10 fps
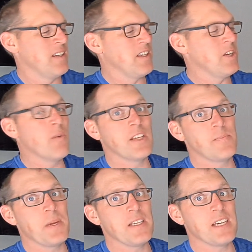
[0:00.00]

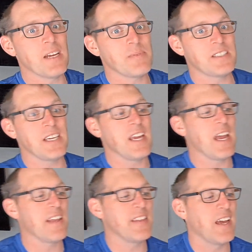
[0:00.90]
USB Type C,
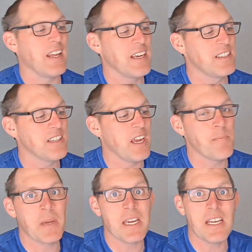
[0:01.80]
and that is a
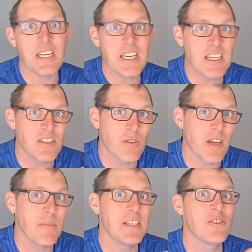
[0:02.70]
PD, so
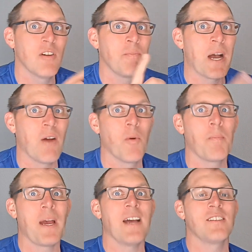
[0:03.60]
that means you have power
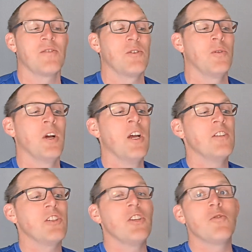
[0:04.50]
pass through.
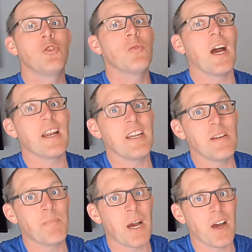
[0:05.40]
So you do not
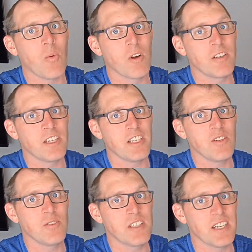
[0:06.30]
need power to
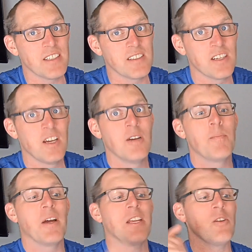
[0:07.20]
use this,
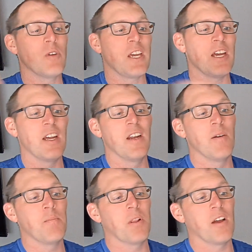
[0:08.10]
but you can
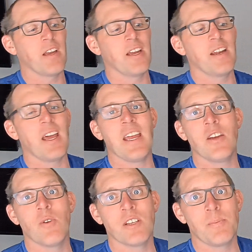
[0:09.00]
plug in a
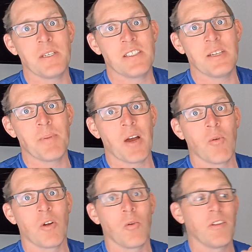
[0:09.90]
USB C
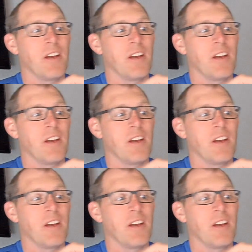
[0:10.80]
power cord